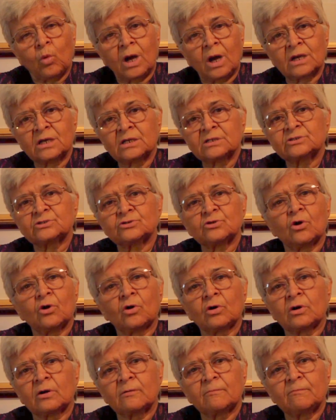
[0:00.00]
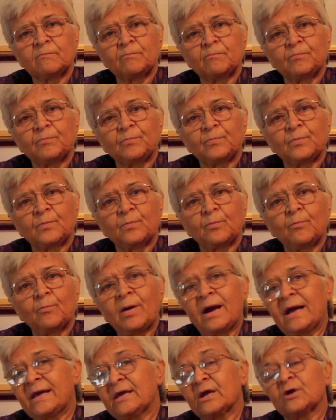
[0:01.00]
one song
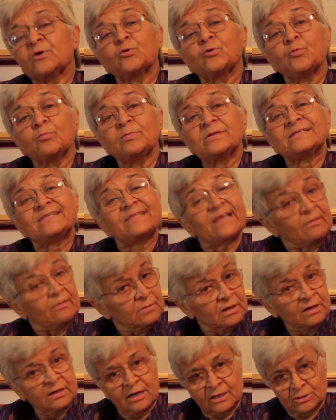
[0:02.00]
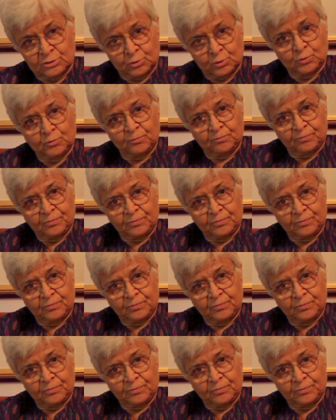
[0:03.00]
by a group in Tamil Nadu.